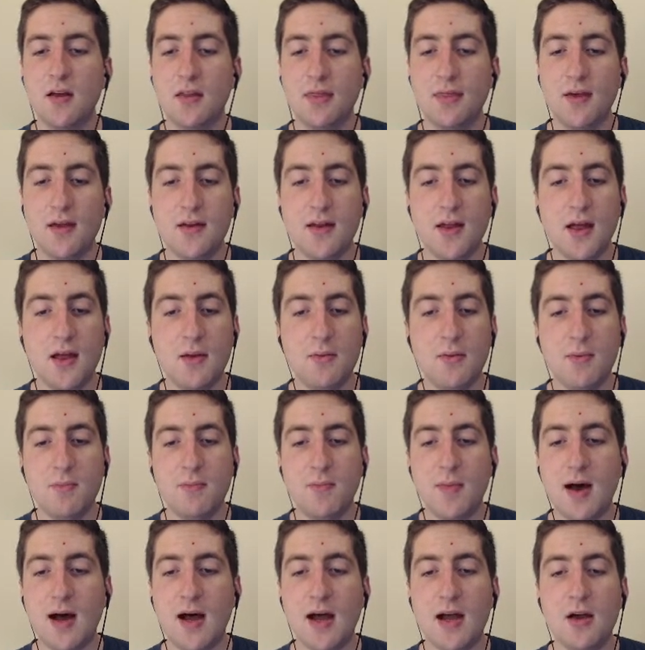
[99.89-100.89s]
than
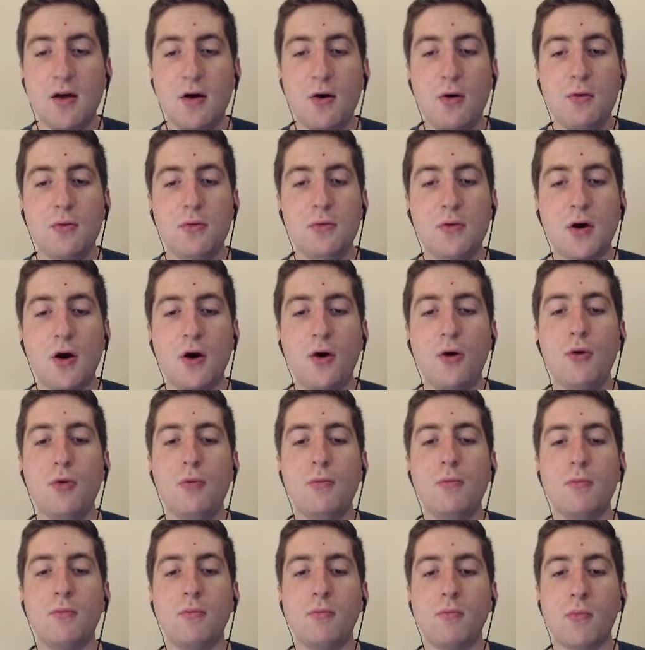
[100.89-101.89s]
my own
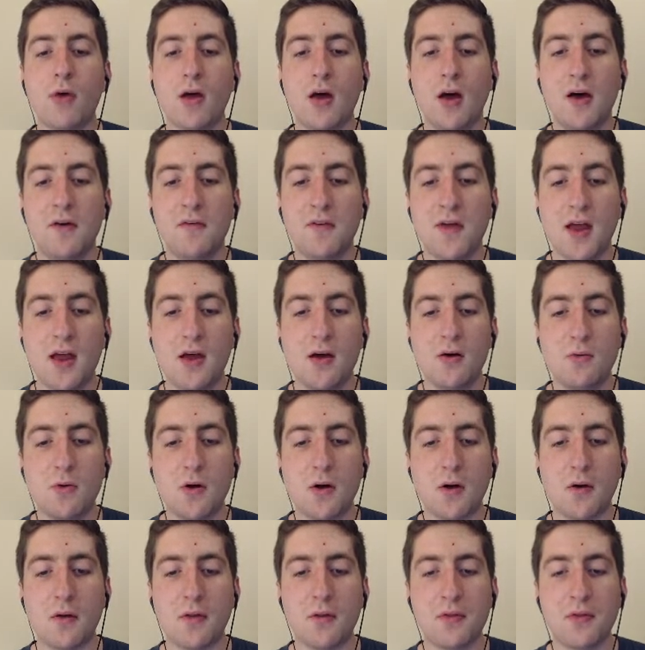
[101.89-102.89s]
home of
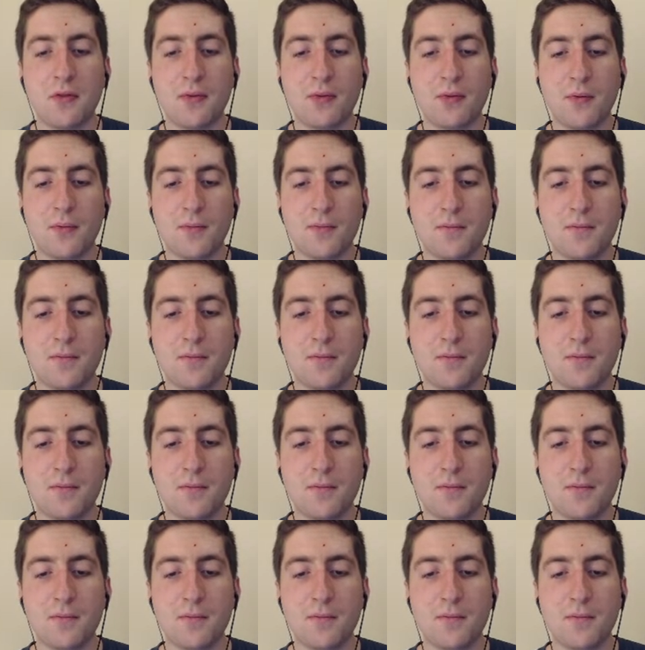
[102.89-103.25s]
Aylworth.